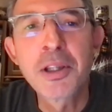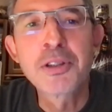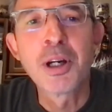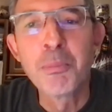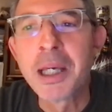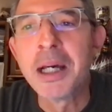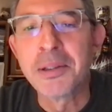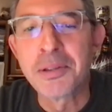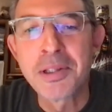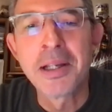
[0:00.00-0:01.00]
the zombie
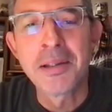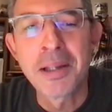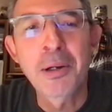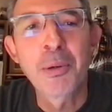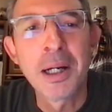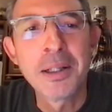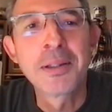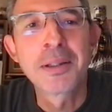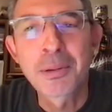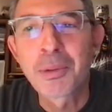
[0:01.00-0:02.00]
ants. They're
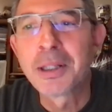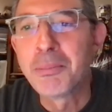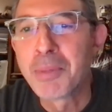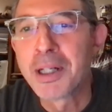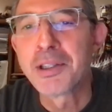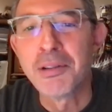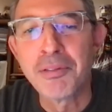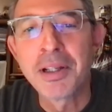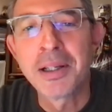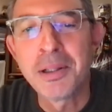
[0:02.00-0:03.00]
quite impressive.
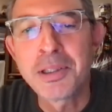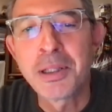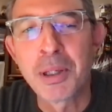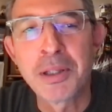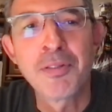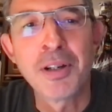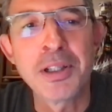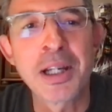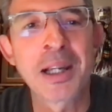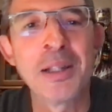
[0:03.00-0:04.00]
You see what
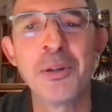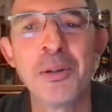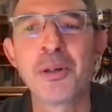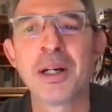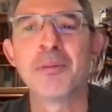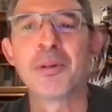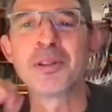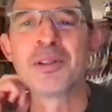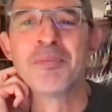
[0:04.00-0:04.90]
fungi can do to animals.